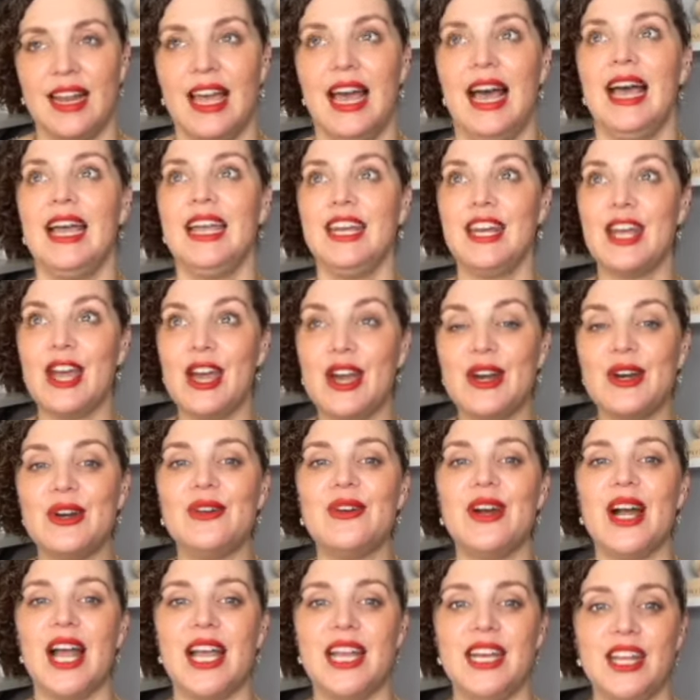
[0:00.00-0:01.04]
I
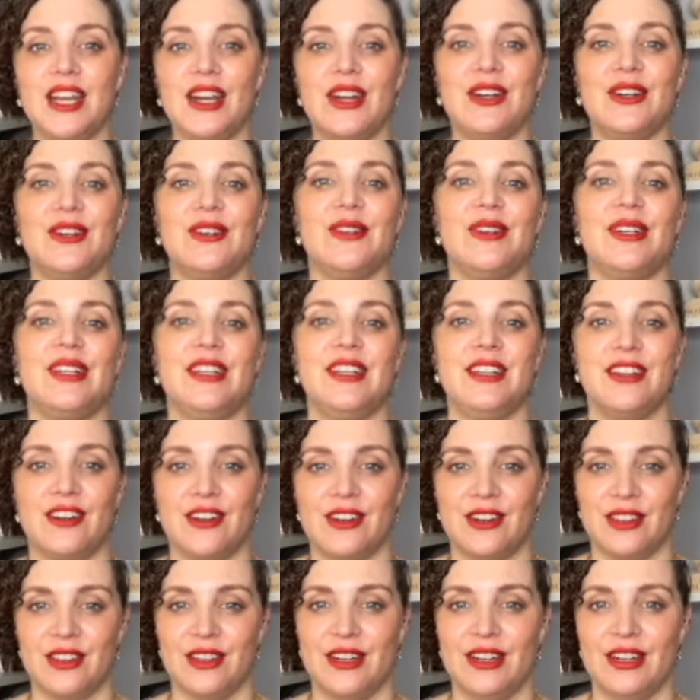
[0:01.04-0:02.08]
know, I know,
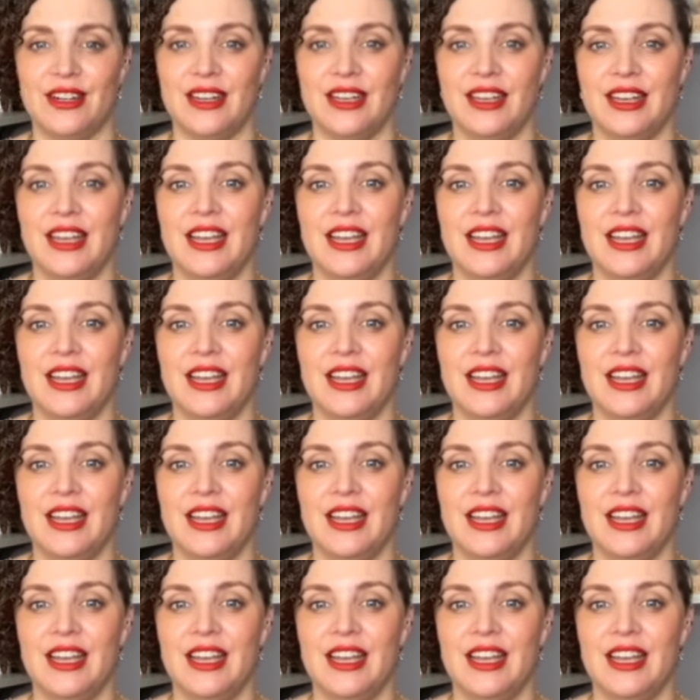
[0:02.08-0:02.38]
nerd alert.